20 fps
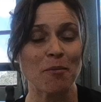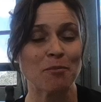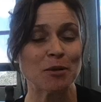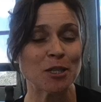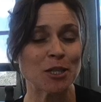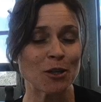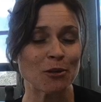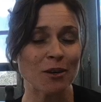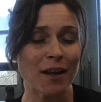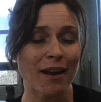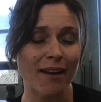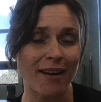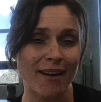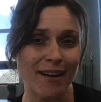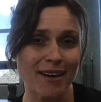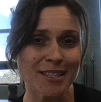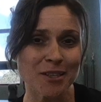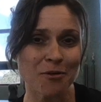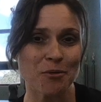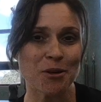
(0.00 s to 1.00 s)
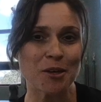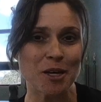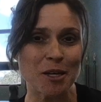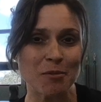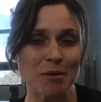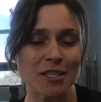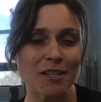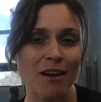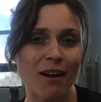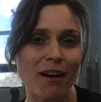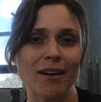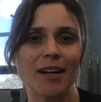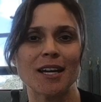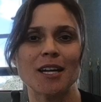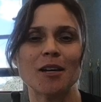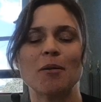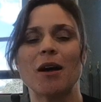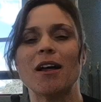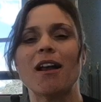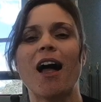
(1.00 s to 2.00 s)
episode 8, we're going to be
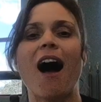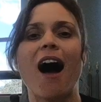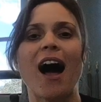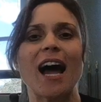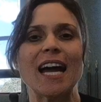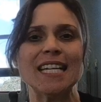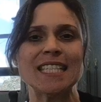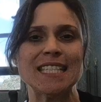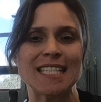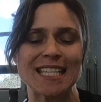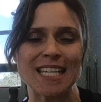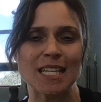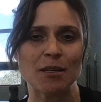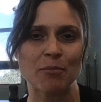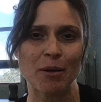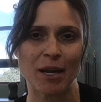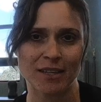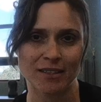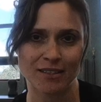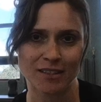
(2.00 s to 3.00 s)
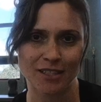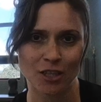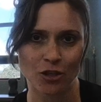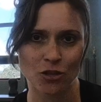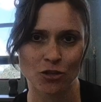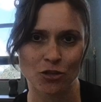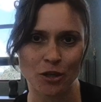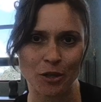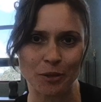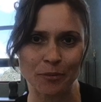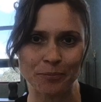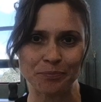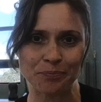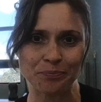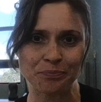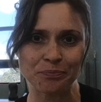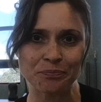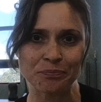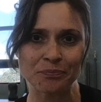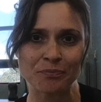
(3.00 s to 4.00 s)
talking about IT band syndrome.
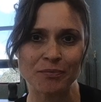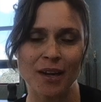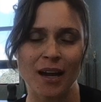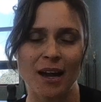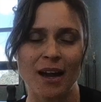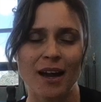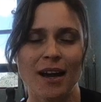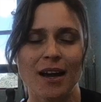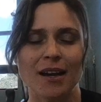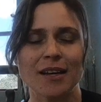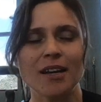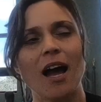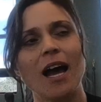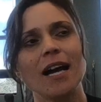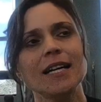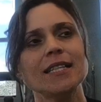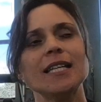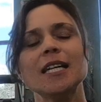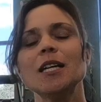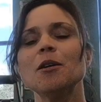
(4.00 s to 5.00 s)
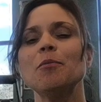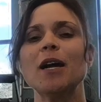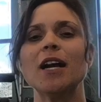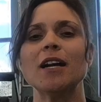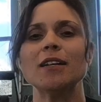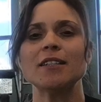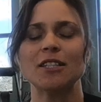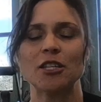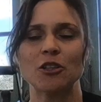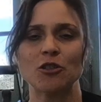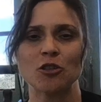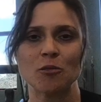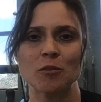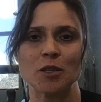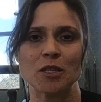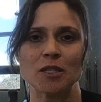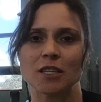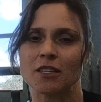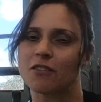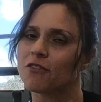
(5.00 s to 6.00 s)
Now, IT band syndrome
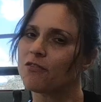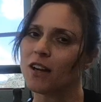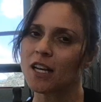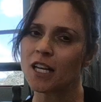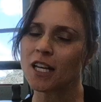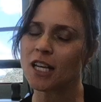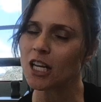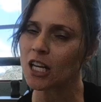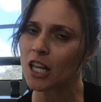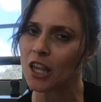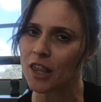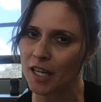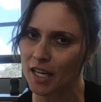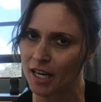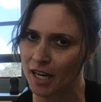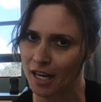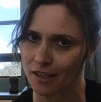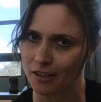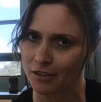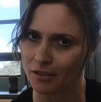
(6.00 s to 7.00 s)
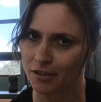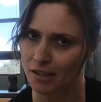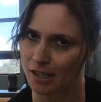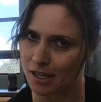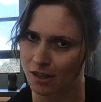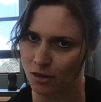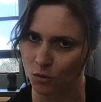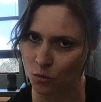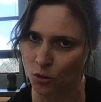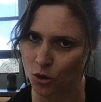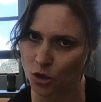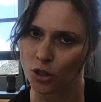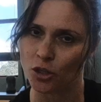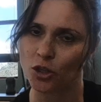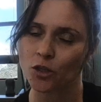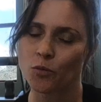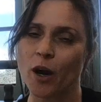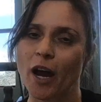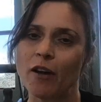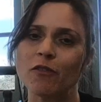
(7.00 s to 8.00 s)
is this funny little thing out in the
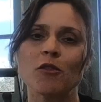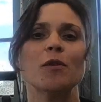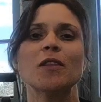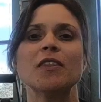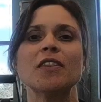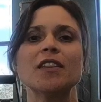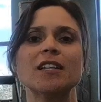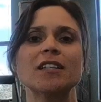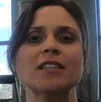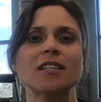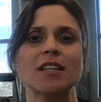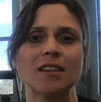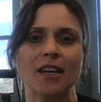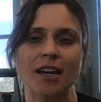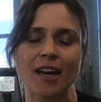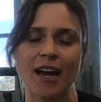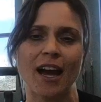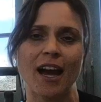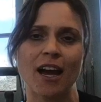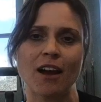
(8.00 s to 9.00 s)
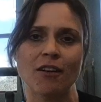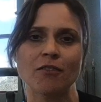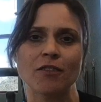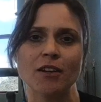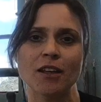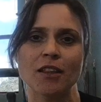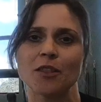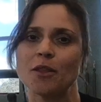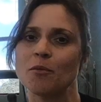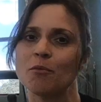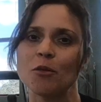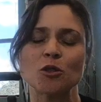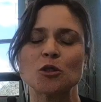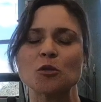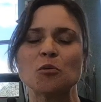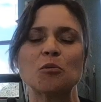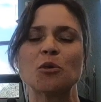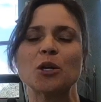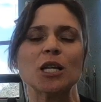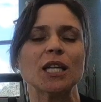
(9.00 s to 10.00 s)
world where everyone thinks that they have the
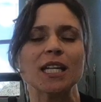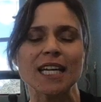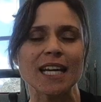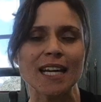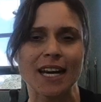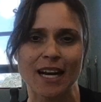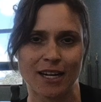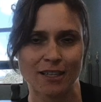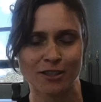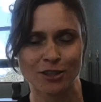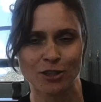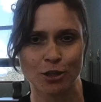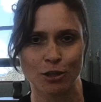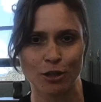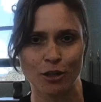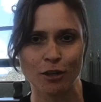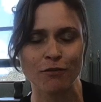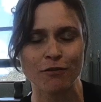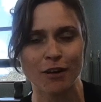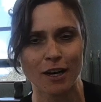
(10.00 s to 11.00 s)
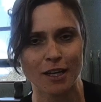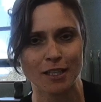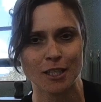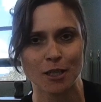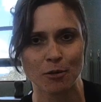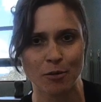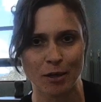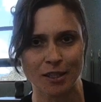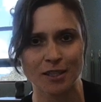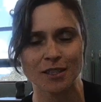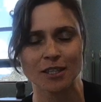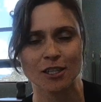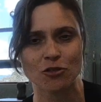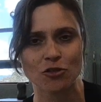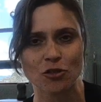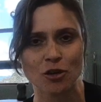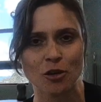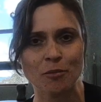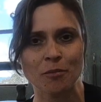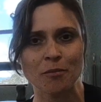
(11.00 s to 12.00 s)
most brilliant answer for IT band
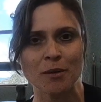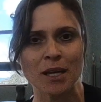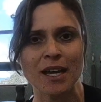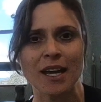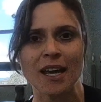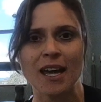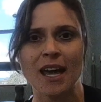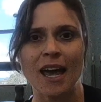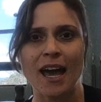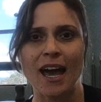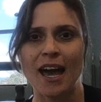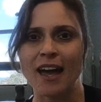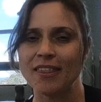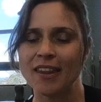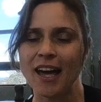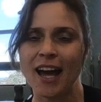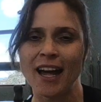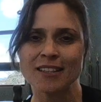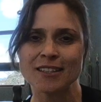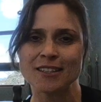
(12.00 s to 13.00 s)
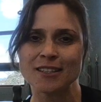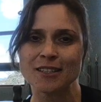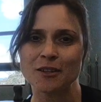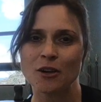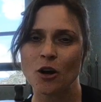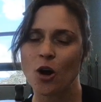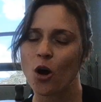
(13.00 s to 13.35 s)
syndrome, and that's